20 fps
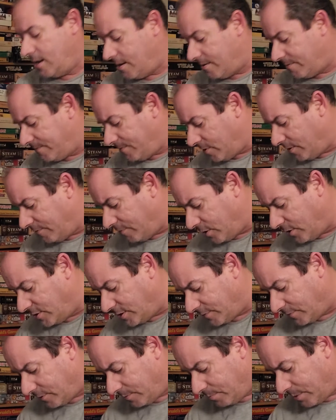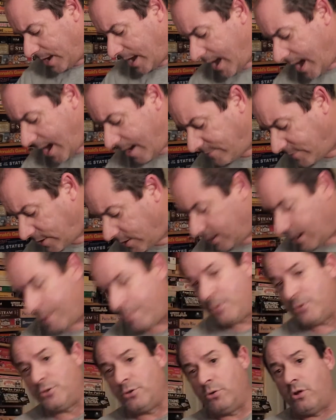Very, very different. But I have done an
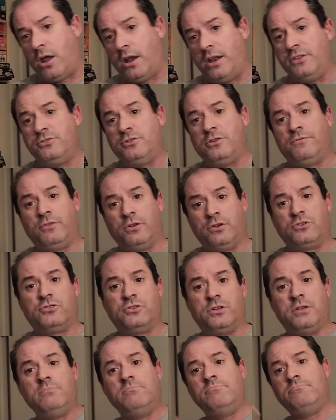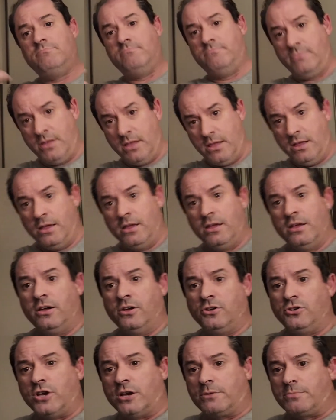episode on it, so if you're interested,
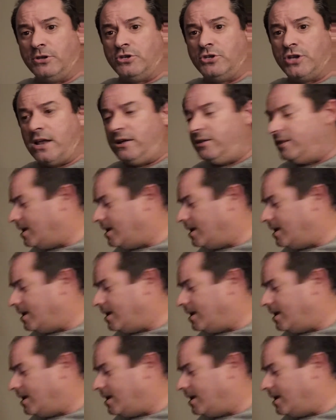check my channel